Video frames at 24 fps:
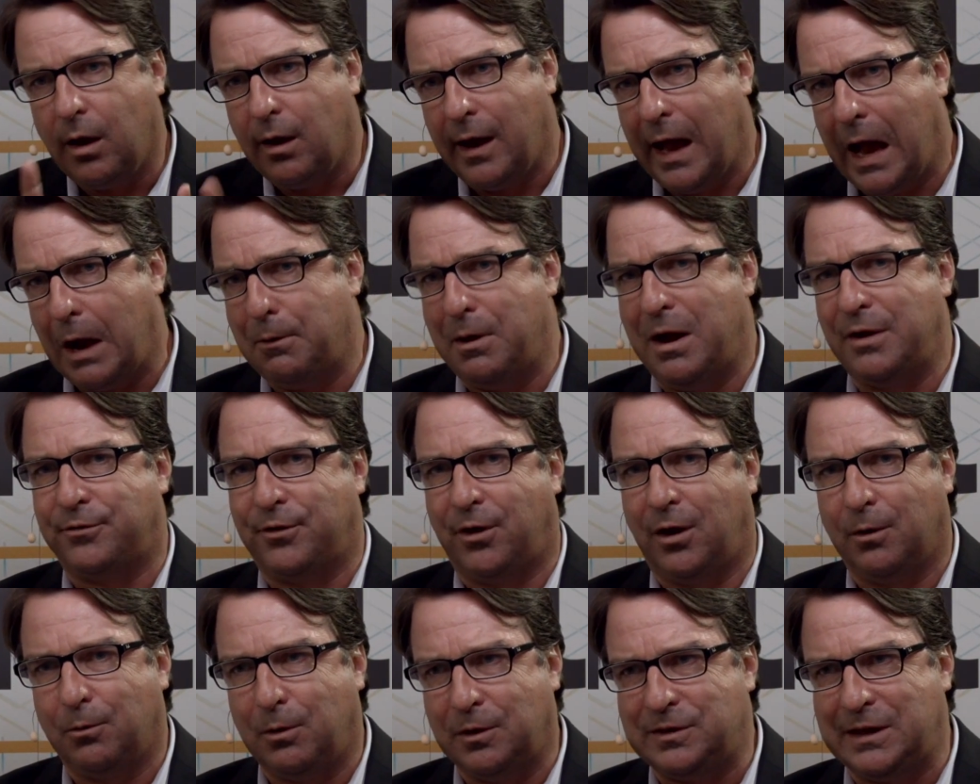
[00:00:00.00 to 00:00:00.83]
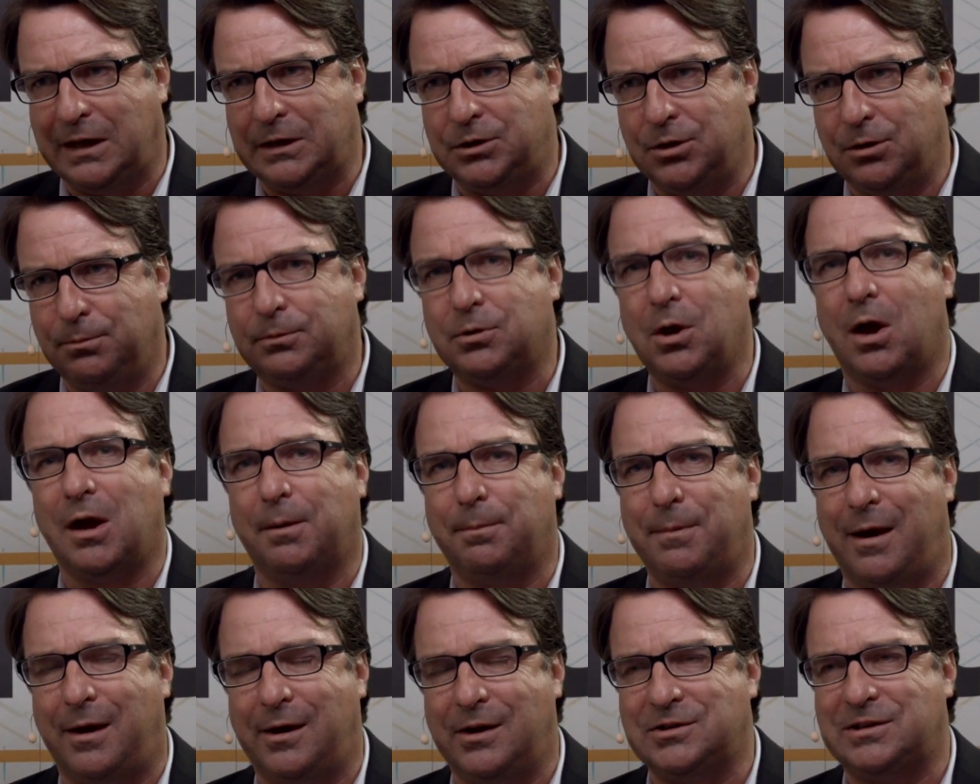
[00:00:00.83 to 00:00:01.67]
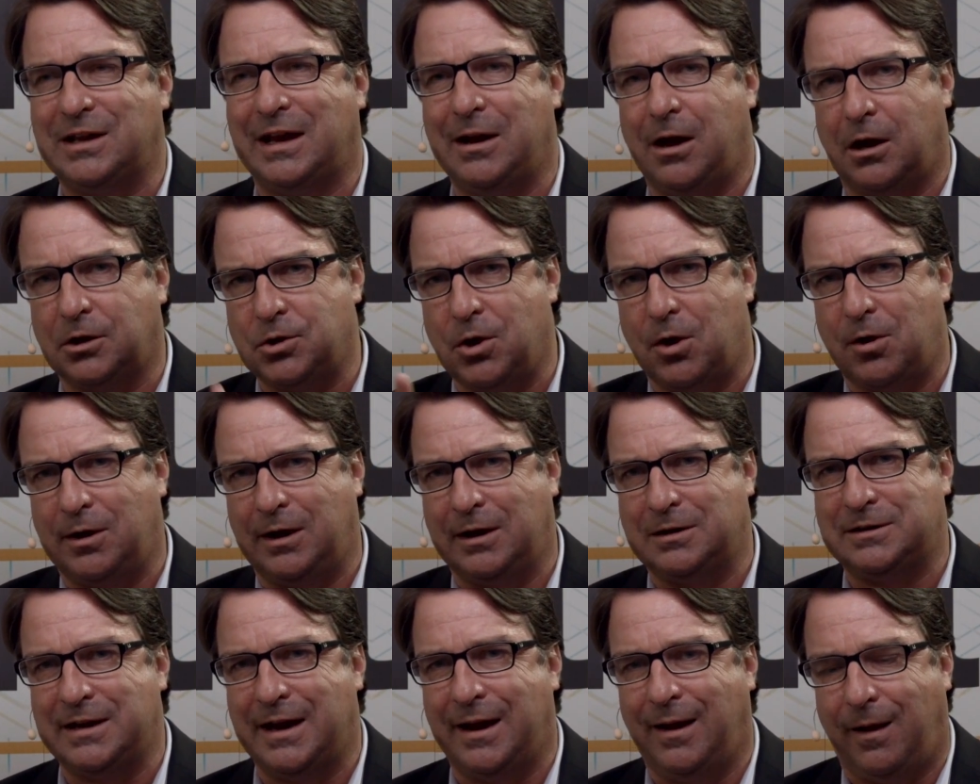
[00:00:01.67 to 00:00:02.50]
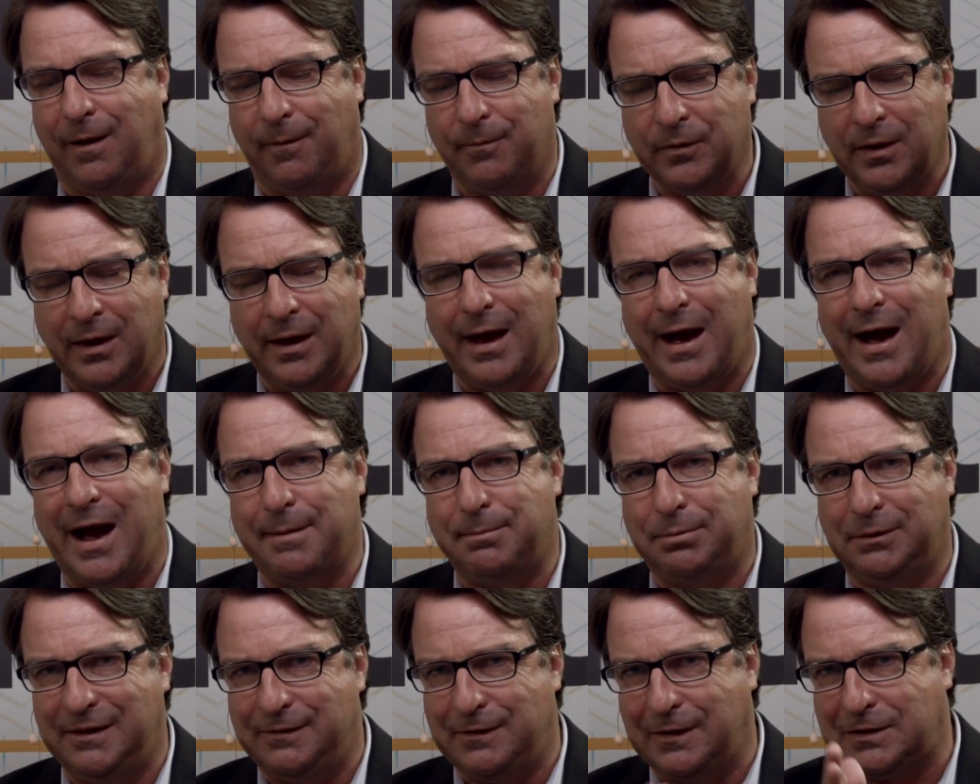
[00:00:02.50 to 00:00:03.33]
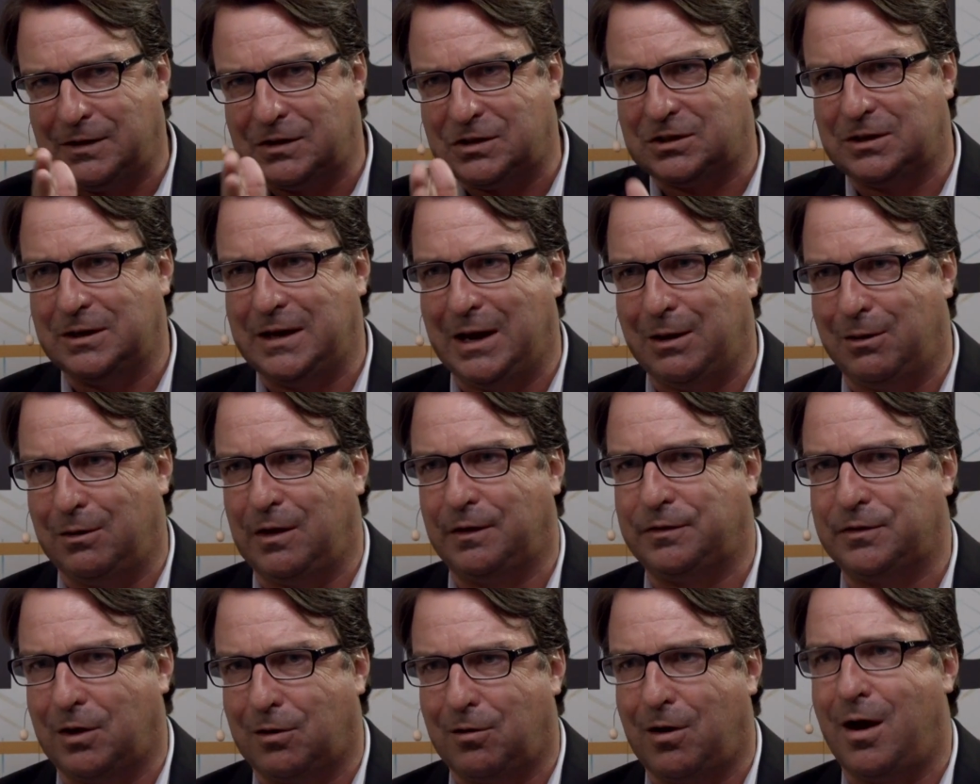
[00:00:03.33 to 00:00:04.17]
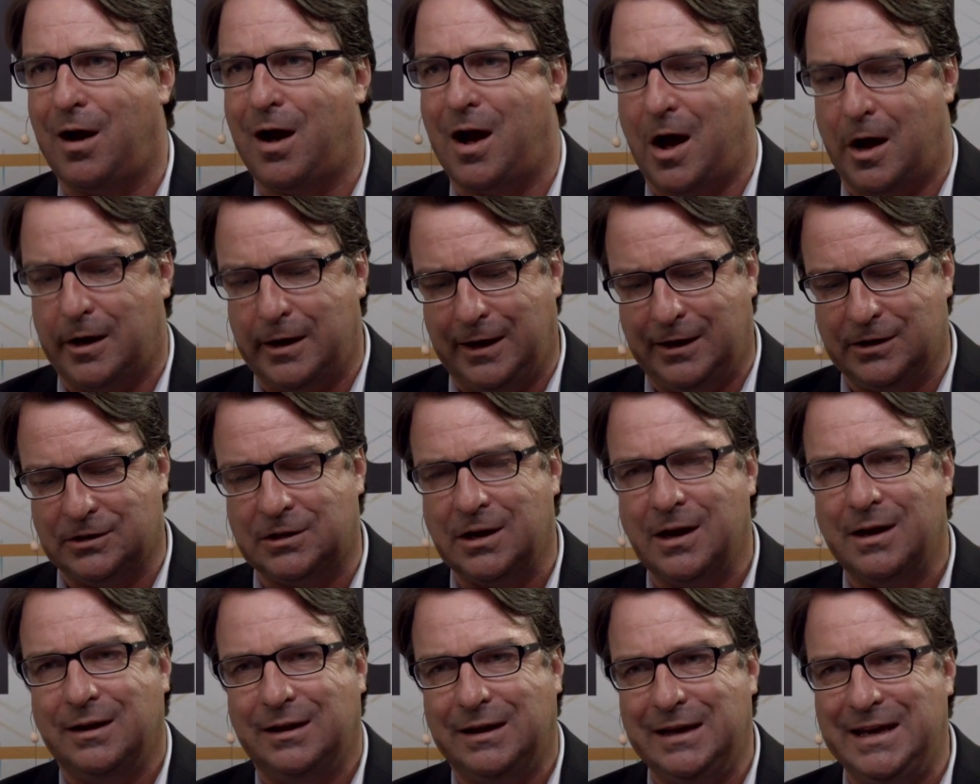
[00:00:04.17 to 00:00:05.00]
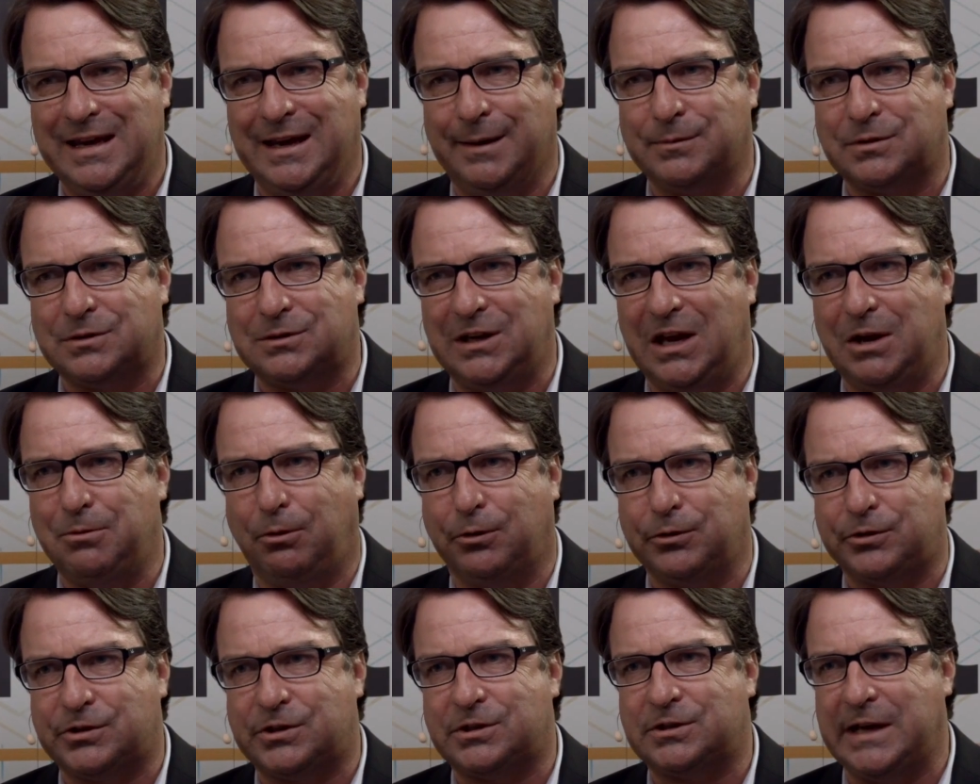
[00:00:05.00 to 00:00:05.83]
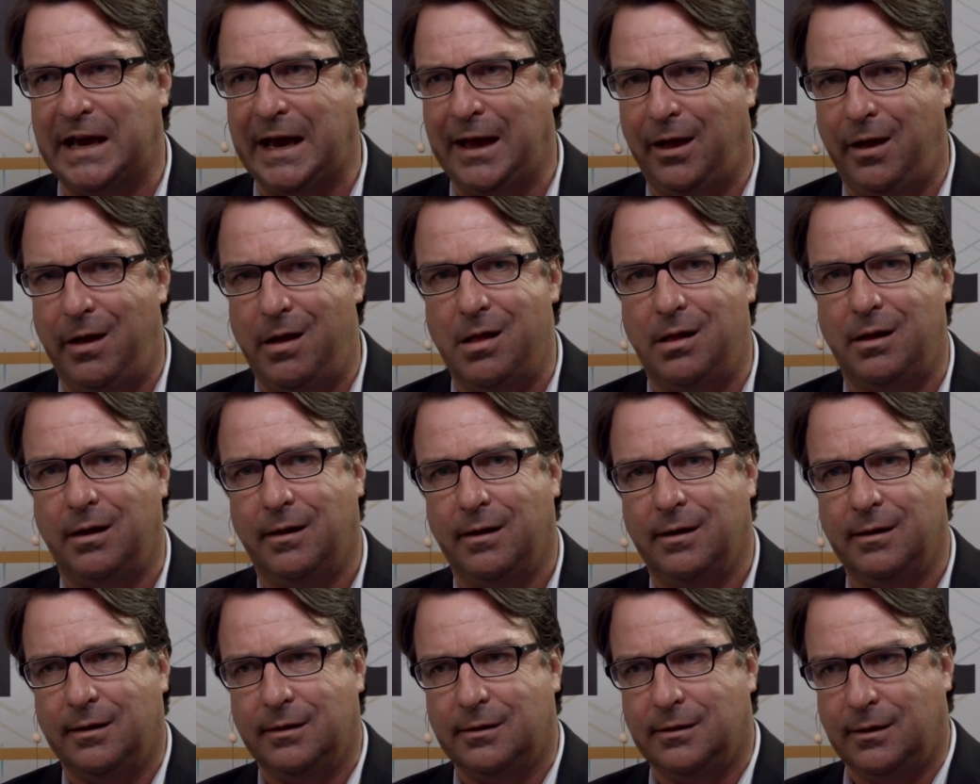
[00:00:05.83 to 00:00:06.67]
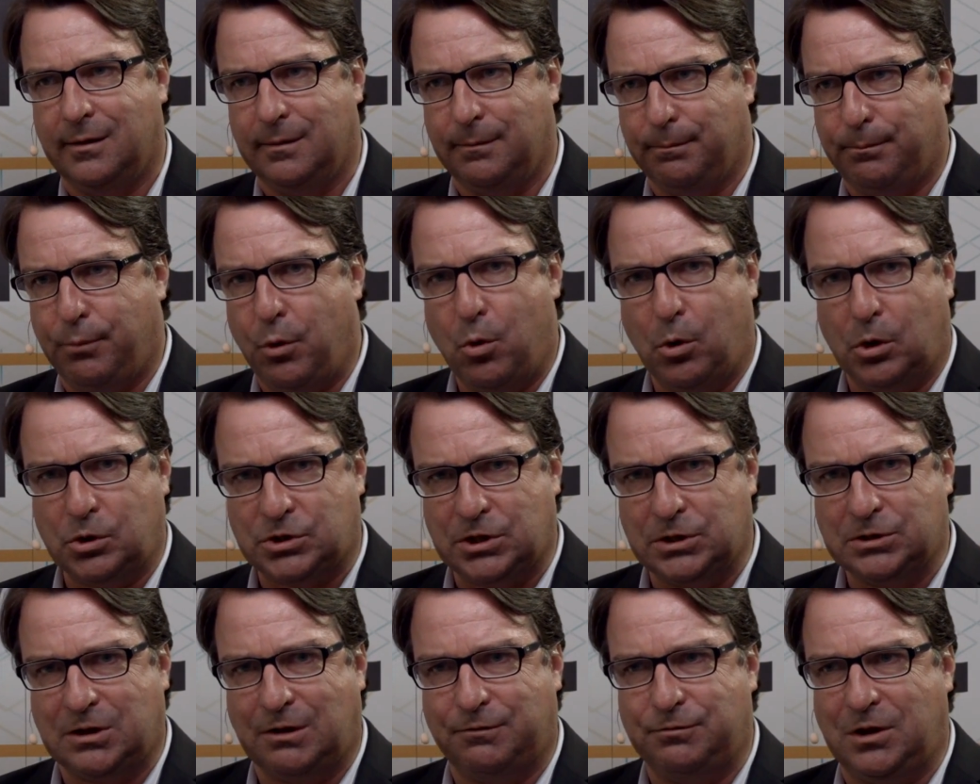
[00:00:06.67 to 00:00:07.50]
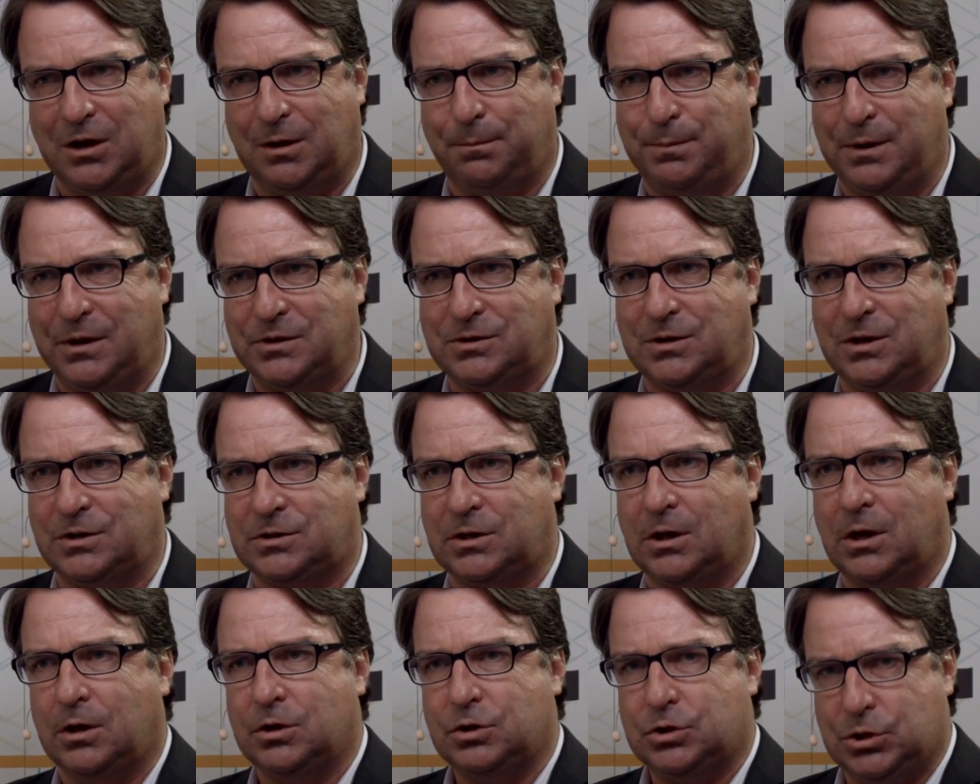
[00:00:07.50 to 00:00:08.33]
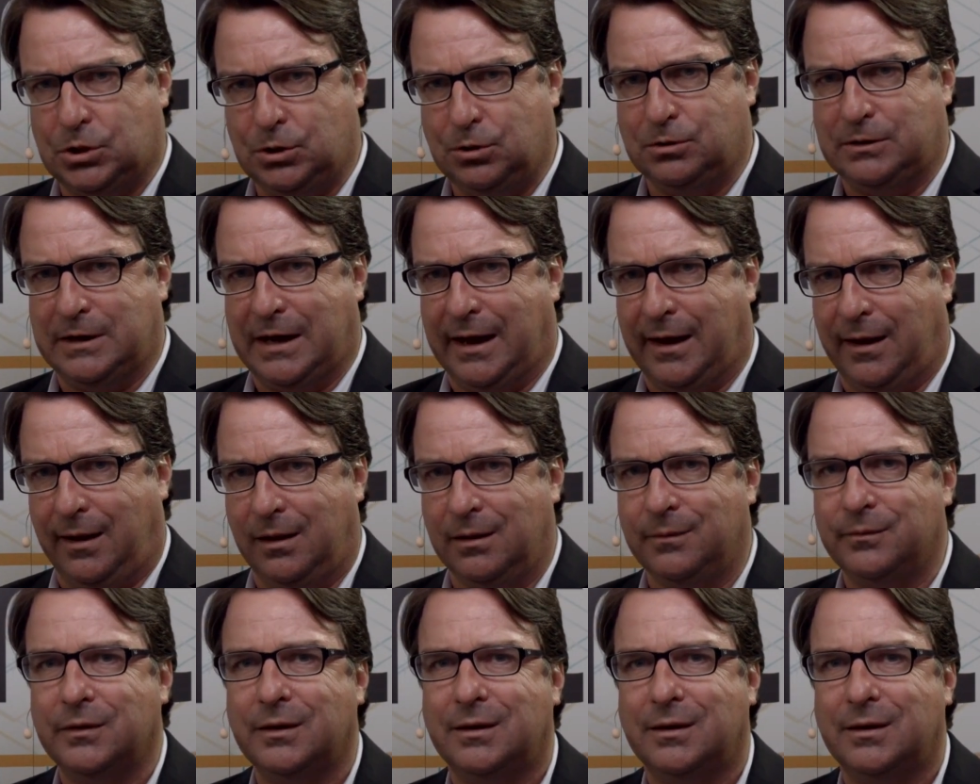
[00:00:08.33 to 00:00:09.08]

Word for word: However, what they do talk about is they are talking to Dell. I believe that the scenario that they're on is EMC will sell portions of their business to Dell.